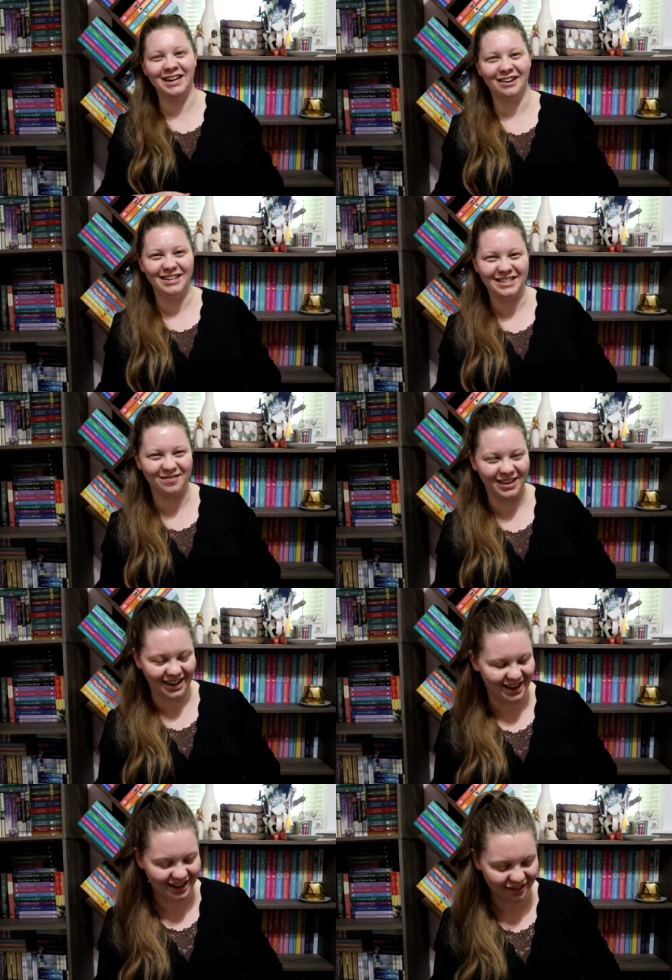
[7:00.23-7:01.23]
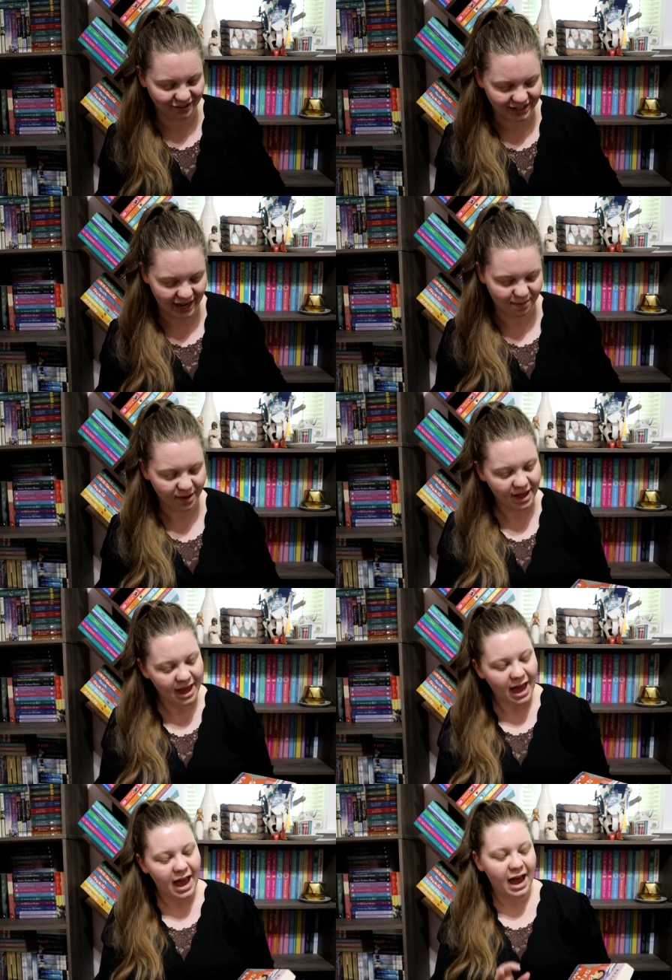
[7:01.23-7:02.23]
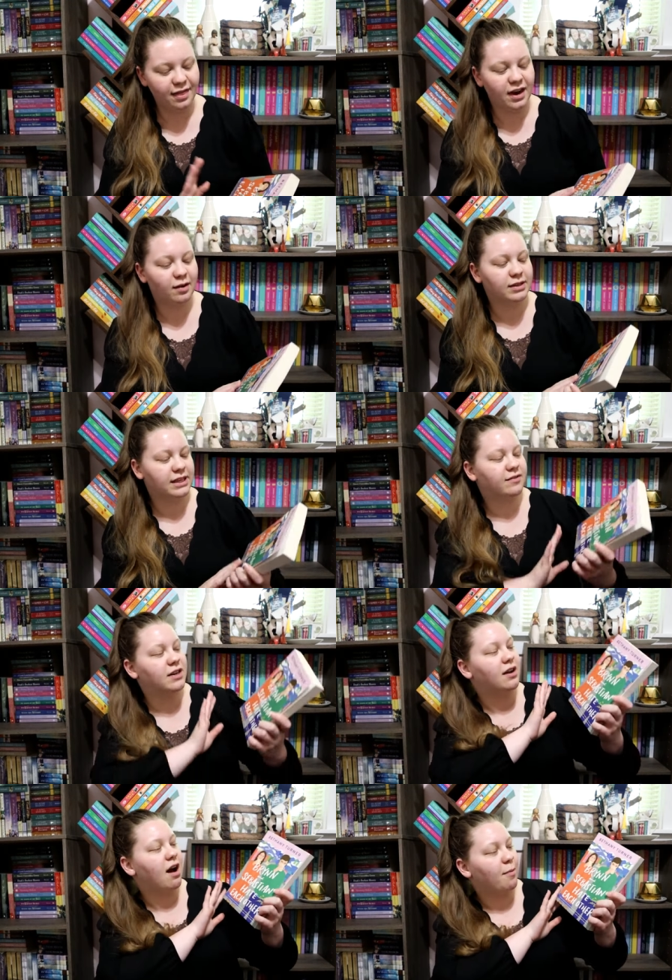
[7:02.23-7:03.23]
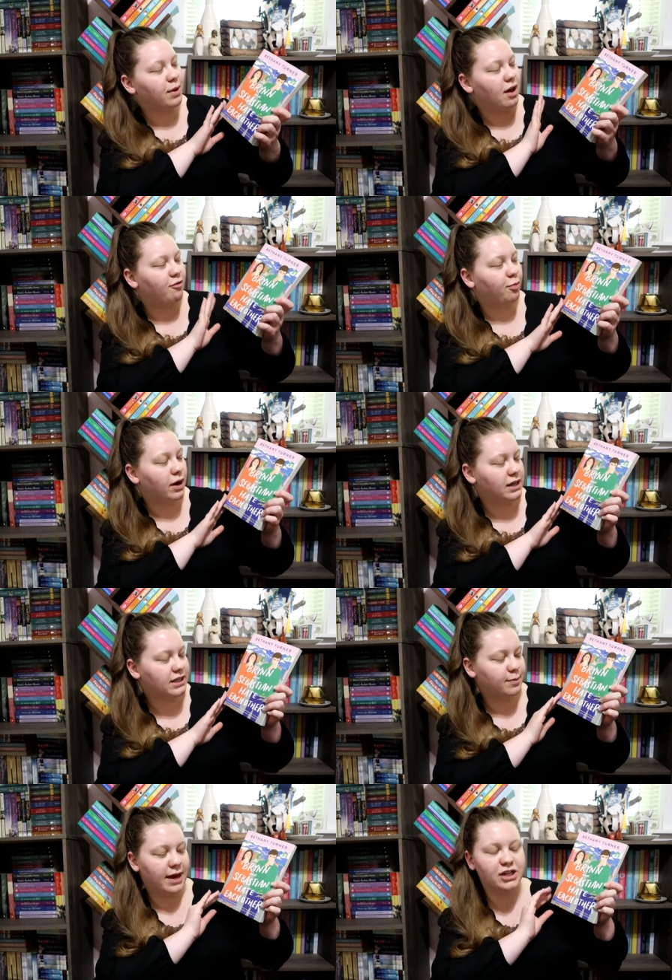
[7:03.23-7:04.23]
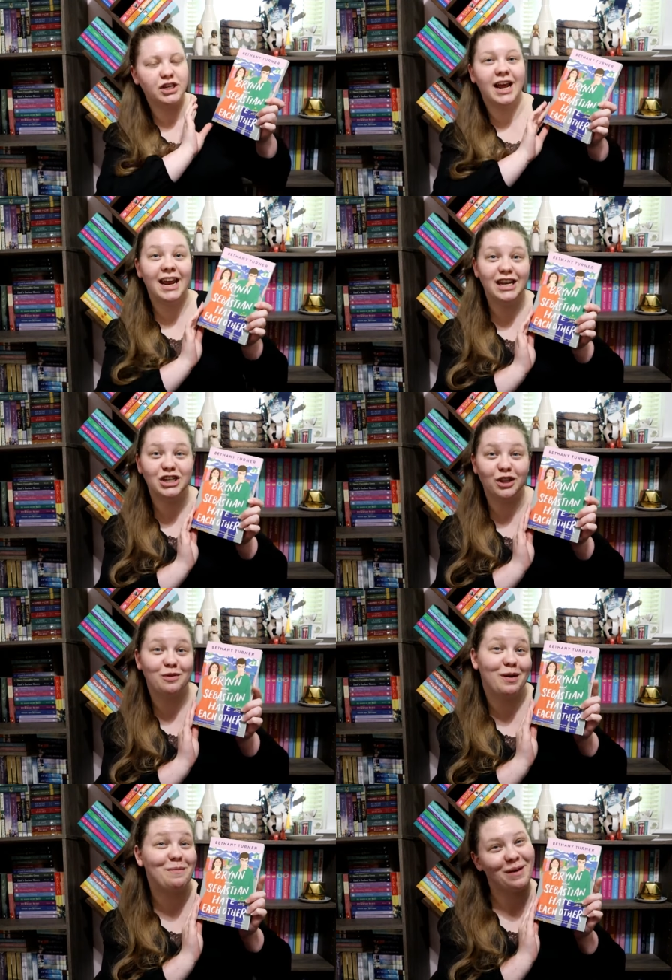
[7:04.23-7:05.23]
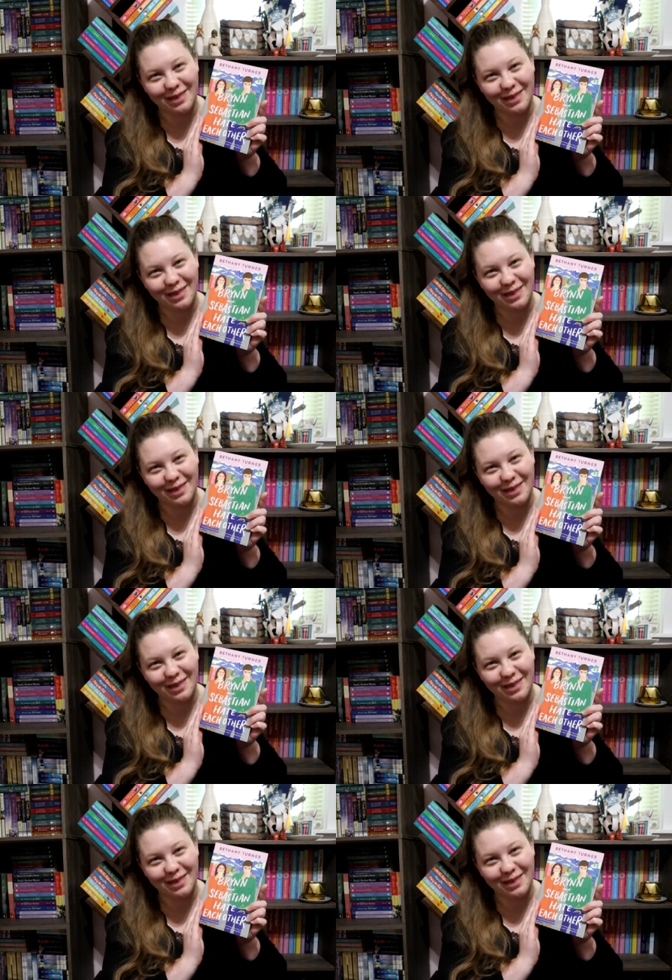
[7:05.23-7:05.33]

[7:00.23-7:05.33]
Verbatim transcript: see her at something another time. And then I was gifted a copy of Brit and Sebastian Hate Each Other by